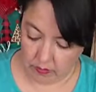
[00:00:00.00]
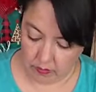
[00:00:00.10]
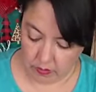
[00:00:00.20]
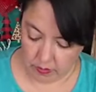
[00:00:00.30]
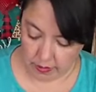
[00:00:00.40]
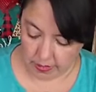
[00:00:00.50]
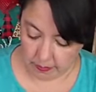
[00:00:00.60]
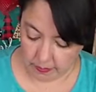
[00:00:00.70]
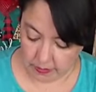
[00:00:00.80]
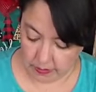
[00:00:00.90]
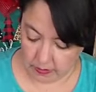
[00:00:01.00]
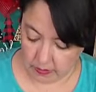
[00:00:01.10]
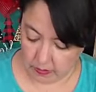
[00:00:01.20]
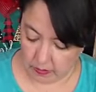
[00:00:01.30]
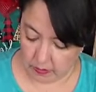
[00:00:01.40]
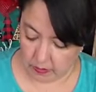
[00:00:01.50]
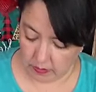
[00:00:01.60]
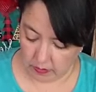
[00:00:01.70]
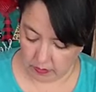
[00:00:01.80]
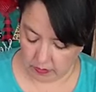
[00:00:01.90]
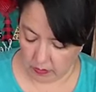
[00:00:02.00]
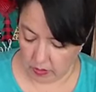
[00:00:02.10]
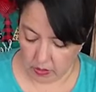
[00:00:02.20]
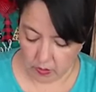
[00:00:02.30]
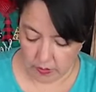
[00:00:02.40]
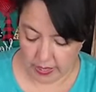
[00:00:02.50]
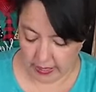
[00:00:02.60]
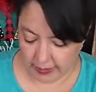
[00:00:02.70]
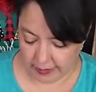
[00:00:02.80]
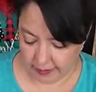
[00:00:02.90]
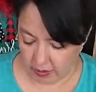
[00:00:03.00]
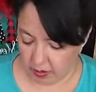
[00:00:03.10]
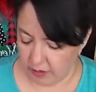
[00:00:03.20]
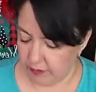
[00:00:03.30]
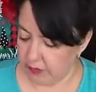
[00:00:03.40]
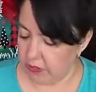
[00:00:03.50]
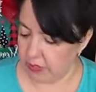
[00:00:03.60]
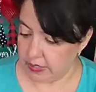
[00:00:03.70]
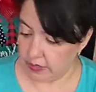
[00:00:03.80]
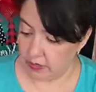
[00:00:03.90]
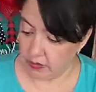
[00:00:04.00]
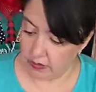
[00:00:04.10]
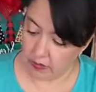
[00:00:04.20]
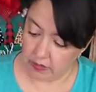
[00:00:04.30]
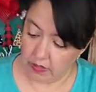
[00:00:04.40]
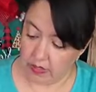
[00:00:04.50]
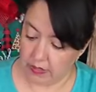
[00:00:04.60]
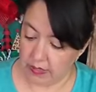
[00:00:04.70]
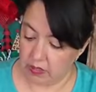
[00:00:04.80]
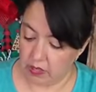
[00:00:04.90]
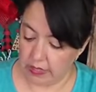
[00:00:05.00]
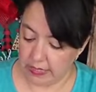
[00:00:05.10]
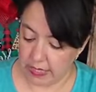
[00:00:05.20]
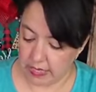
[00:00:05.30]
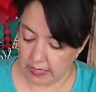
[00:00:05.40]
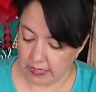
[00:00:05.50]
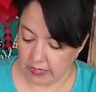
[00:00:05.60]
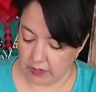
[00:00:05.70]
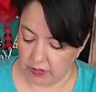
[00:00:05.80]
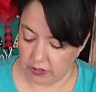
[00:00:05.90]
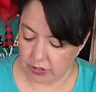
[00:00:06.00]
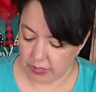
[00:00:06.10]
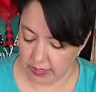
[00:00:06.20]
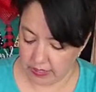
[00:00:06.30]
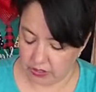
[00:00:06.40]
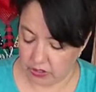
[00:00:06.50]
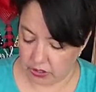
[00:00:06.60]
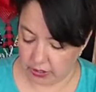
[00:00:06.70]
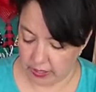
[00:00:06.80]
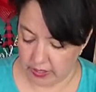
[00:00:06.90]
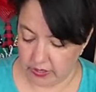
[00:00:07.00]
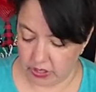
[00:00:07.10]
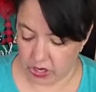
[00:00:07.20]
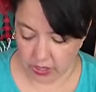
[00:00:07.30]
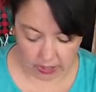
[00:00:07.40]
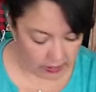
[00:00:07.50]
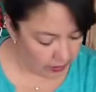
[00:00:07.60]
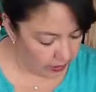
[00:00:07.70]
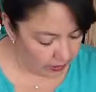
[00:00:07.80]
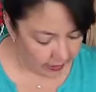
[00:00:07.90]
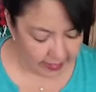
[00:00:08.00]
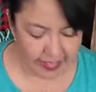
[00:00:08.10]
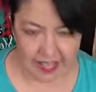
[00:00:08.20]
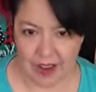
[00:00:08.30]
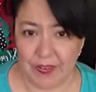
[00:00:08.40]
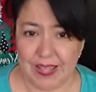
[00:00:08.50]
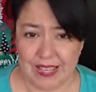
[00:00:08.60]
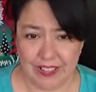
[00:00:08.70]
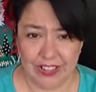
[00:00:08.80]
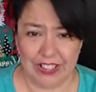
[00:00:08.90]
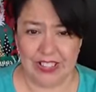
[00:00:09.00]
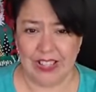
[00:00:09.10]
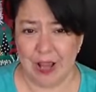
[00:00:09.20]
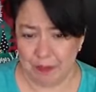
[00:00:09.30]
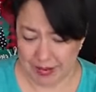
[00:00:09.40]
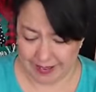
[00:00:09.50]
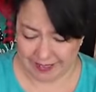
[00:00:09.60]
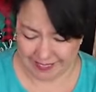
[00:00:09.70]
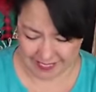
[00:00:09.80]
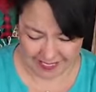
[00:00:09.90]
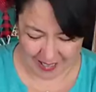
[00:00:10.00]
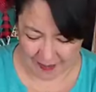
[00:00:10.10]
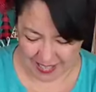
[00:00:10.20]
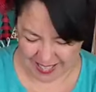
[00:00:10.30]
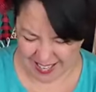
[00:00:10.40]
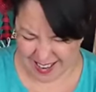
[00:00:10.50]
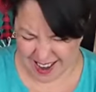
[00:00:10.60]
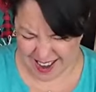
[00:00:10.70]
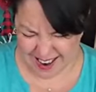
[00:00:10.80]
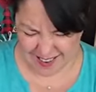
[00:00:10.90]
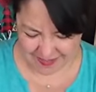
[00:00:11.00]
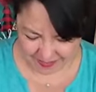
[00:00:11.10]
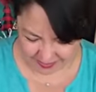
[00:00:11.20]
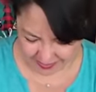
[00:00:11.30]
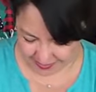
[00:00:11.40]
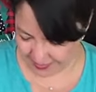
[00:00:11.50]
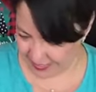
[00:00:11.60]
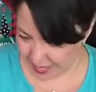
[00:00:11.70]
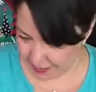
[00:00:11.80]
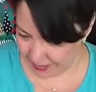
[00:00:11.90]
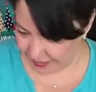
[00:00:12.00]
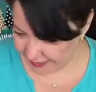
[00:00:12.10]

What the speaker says: You know what happens? We get that awful drizzle that all it does is loosen the dirt on your car, and then everything looks sloppy. I'm like, no! Damn it.